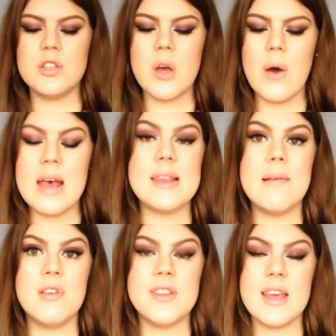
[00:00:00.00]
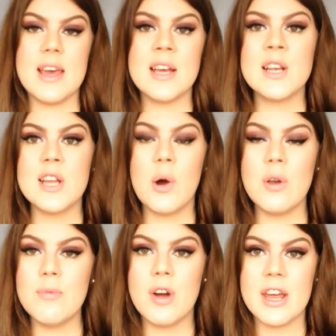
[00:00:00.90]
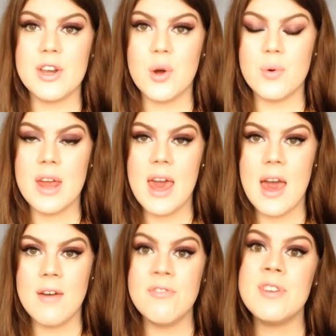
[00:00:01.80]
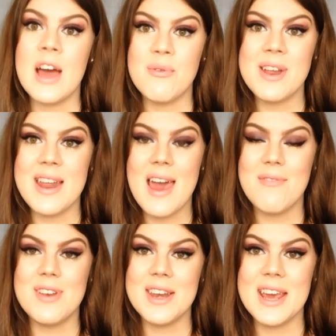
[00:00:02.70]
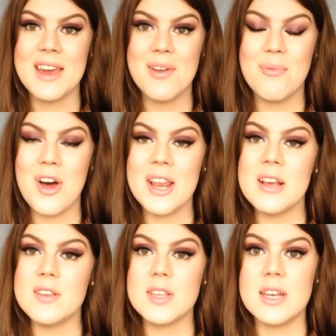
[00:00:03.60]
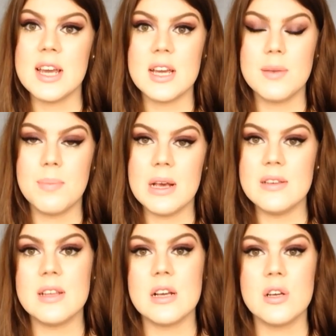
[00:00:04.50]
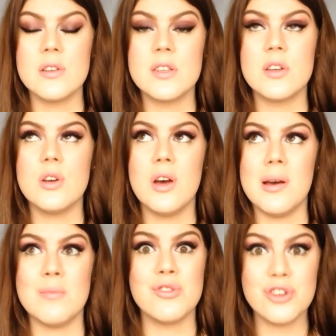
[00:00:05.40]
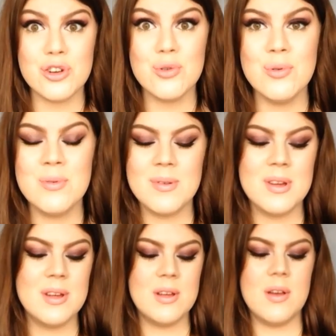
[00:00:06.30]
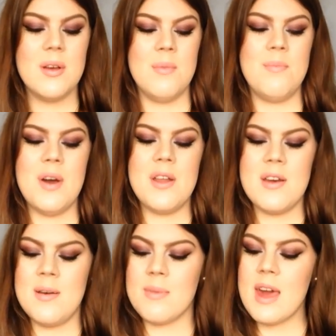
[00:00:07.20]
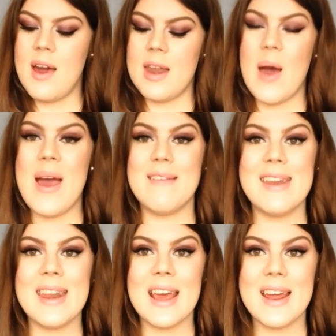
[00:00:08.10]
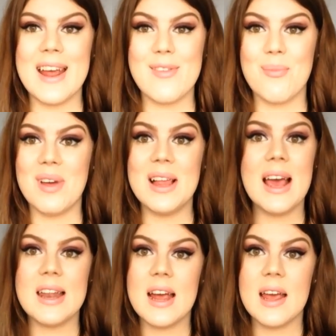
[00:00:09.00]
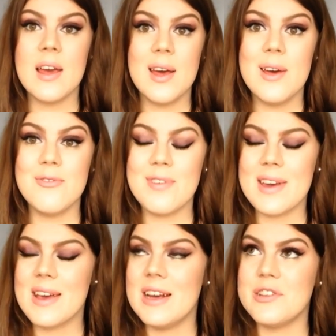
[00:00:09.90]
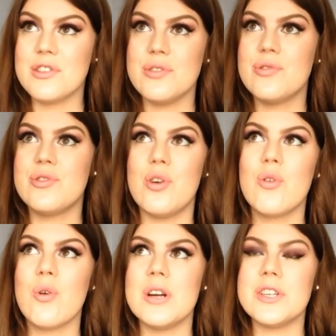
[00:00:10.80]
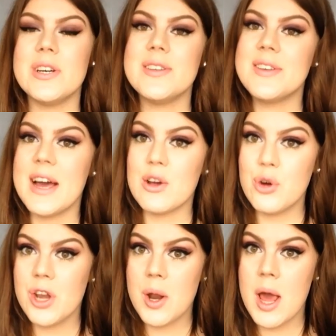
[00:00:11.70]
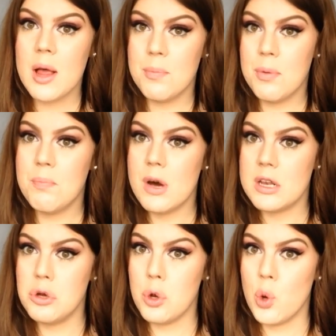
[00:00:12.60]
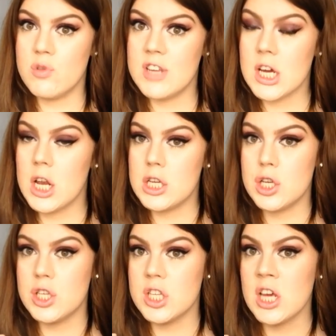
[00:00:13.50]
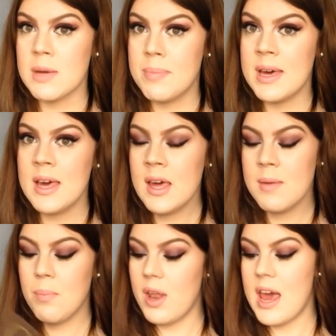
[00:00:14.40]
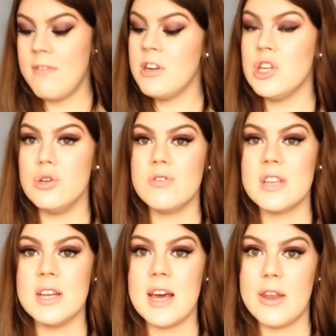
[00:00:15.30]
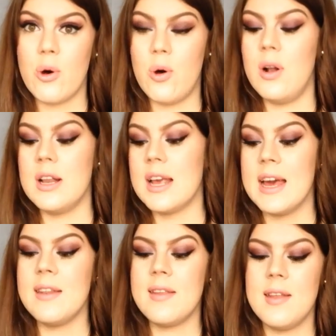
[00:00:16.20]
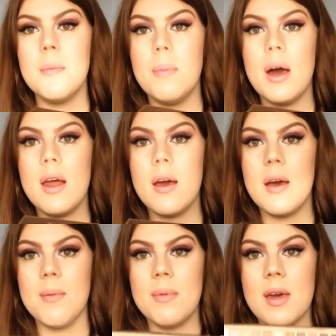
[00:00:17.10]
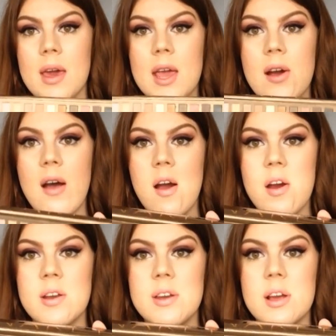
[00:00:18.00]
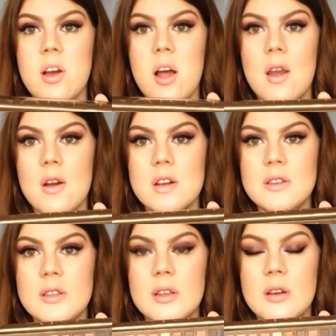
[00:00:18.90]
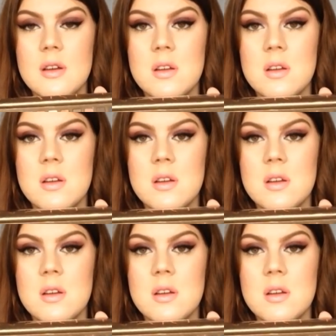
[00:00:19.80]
So as I was saying, the only one I don't have now that I have the Naked one is the Naked Basics 2. But yeah, now I have the Naked as well and I think it's just so gorgeous. I could not help but, you know, take a little sneak peek, but I haven't used it at all yet. But here are the colors.